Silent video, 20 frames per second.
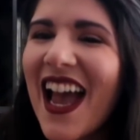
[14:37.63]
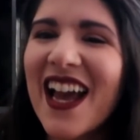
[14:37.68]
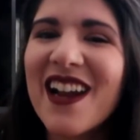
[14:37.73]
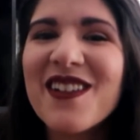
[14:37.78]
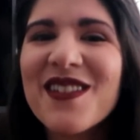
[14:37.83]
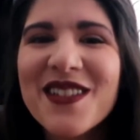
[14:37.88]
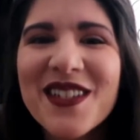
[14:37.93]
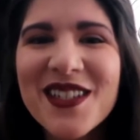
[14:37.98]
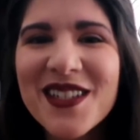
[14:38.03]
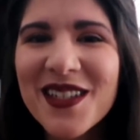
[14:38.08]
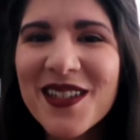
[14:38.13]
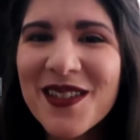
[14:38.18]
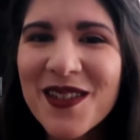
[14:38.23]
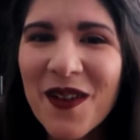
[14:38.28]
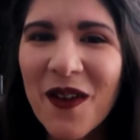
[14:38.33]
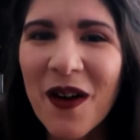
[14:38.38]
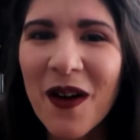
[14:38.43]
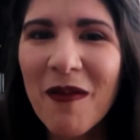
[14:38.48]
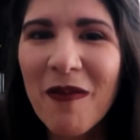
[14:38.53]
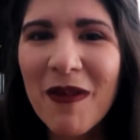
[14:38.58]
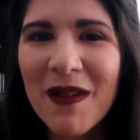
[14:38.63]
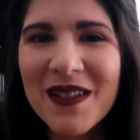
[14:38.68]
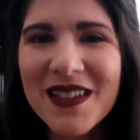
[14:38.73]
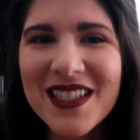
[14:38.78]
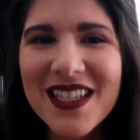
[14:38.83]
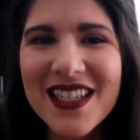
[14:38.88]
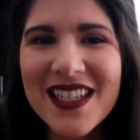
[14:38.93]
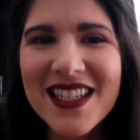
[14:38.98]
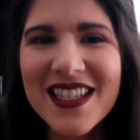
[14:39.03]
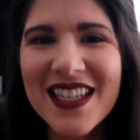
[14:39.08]
and it was just adorable
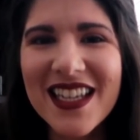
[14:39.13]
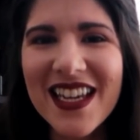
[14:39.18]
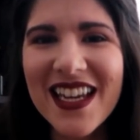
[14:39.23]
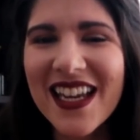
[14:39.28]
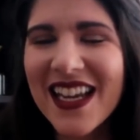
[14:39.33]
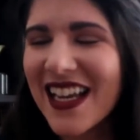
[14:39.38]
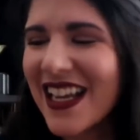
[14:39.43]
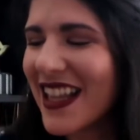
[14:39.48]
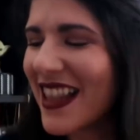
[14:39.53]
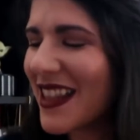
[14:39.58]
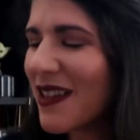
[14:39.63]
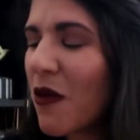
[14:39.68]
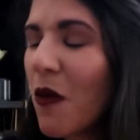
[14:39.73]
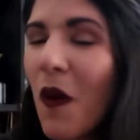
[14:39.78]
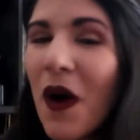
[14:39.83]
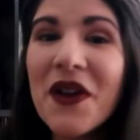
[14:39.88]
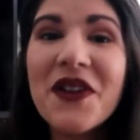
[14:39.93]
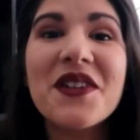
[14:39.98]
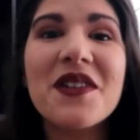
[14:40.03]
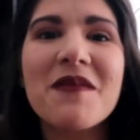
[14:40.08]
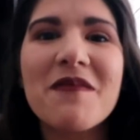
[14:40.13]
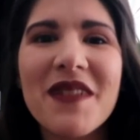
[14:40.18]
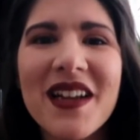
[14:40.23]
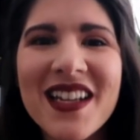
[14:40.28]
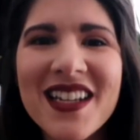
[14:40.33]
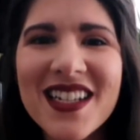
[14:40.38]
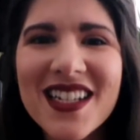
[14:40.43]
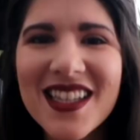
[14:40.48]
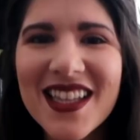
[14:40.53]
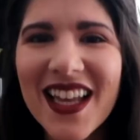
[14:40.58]
to see the
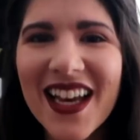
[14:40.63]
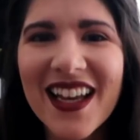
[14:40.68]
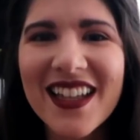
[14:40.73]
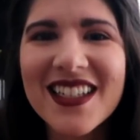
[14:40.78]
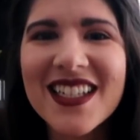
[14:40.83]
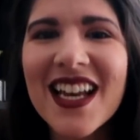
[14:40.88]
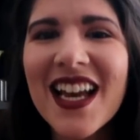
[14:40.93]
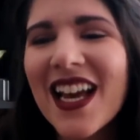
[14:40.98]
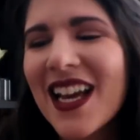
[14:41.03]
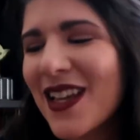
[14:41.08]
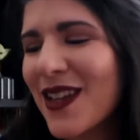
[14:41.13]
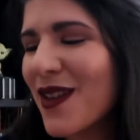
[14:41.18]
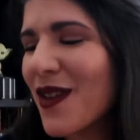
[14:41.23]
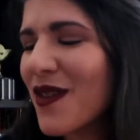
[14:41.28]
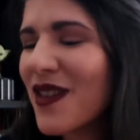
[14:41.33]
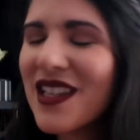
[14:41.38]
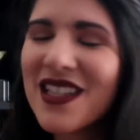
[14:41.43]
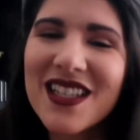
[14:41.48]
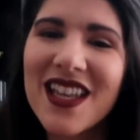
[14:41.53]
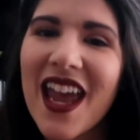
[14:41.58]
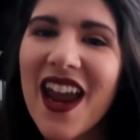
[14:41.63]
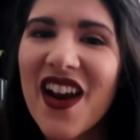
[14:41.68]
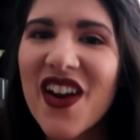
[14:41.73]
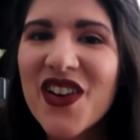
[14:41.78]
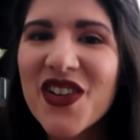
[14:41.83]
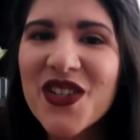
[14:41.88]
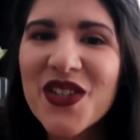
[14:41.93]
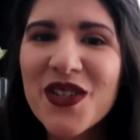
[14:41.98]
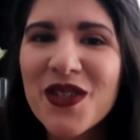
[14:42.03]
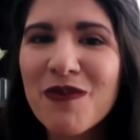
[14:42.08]
wonderment that, you know, these
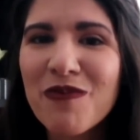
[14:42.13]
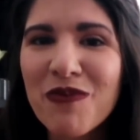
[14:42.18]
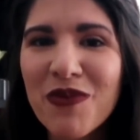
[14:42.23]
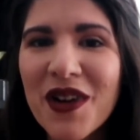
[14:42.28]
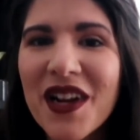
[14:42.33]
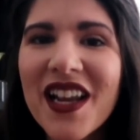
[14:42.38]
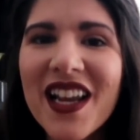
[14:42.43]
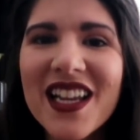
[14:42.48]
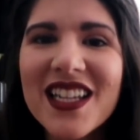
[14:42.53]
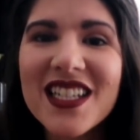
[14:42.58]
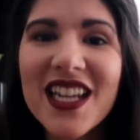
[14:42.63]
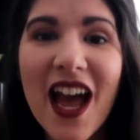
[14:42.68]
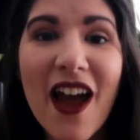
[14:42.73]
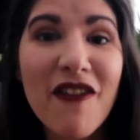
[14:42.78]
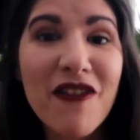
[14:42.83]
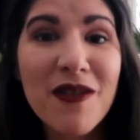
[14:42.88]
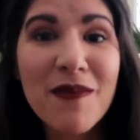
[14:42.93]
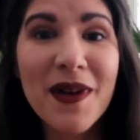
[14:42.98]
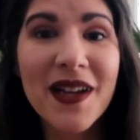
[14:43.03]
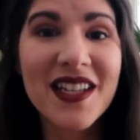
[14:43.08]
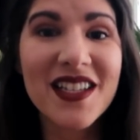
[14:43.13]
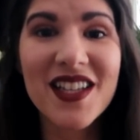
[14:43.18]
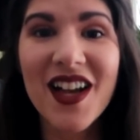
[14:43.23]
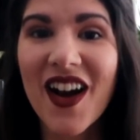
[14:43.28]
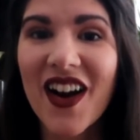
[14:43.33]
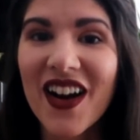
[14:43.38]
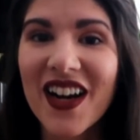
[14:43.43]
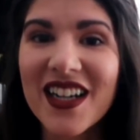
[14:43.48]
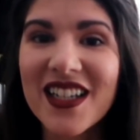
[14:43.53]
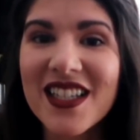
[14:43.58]
characters bring into everybody's
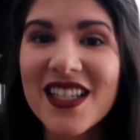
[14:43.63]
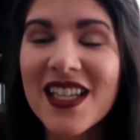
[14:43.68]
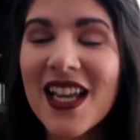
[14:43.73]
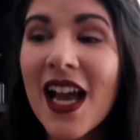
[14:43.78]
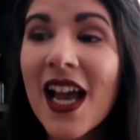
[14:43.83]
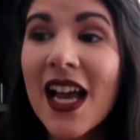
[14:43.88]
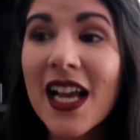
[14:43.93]
hearts.